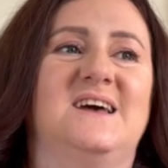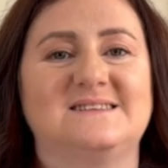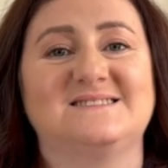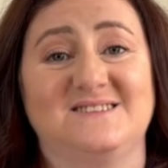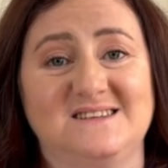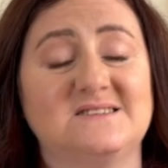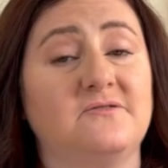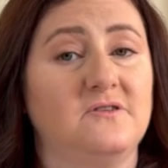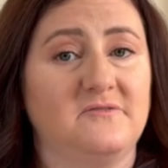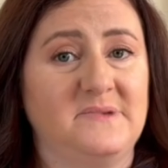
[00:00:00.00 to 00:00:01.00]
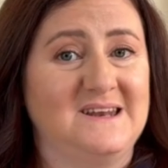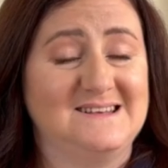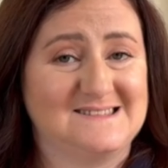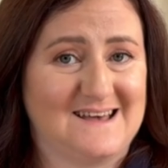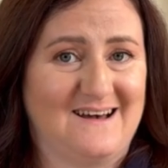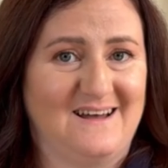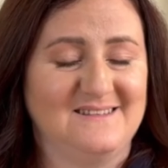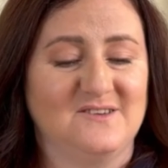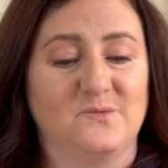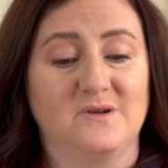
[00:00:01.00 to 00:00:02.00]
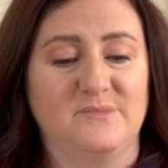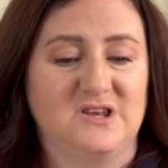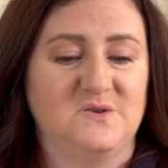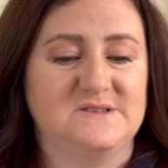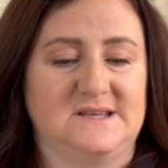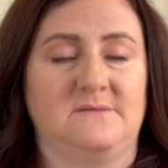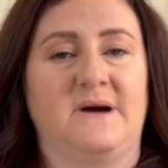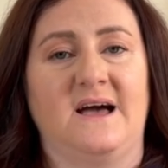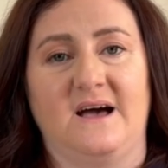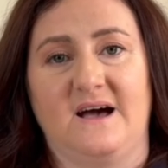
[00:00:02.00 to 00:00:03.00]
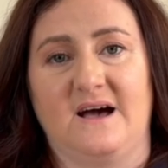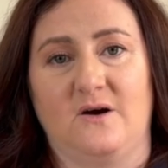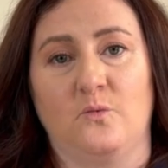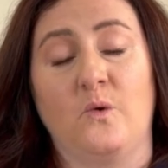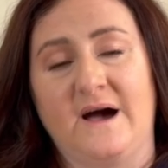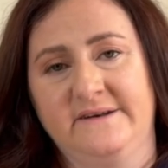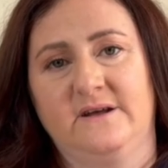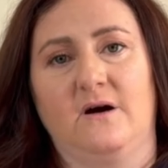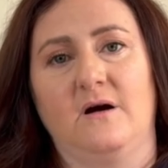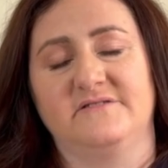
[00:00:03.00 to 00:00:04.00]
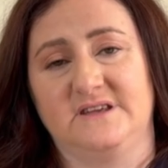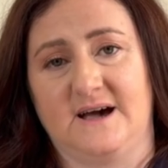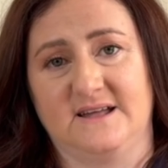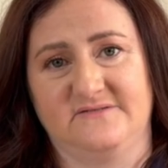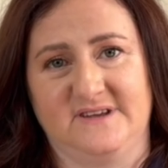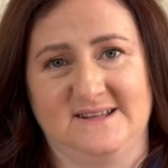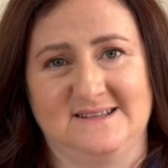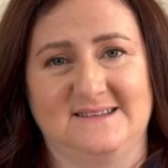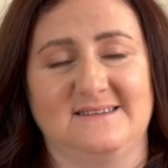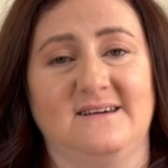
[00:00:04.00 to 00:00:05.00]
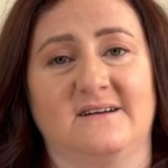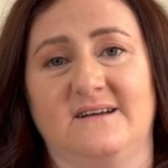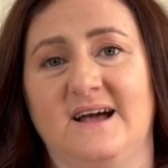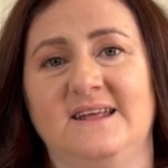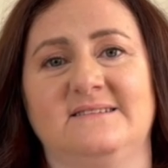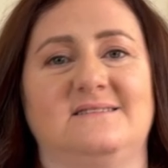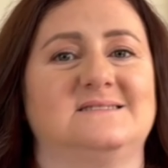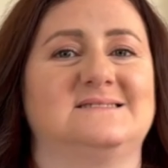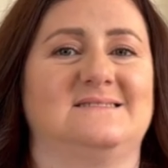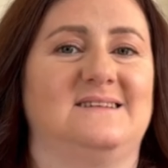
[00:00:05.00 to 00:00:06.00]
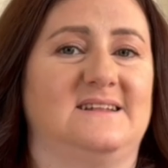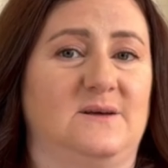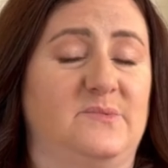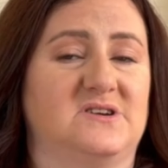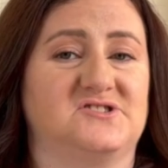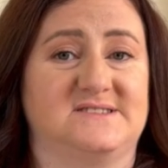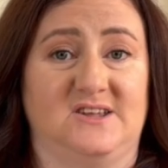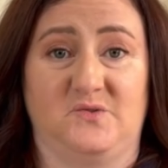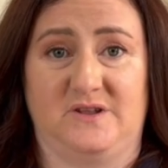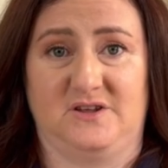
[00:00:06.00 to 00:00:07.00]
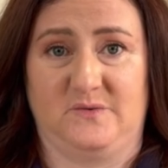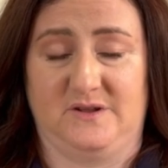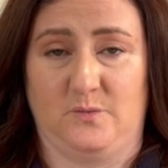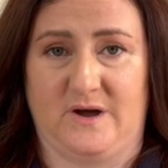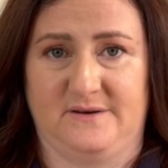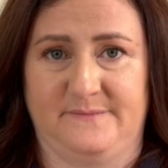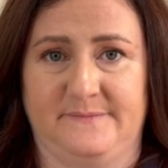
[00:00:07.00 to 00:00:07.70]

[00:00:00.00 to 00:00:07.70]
So this Full of Minis hat will be using my one of the Advent yarn calendars that I purchased in 2021.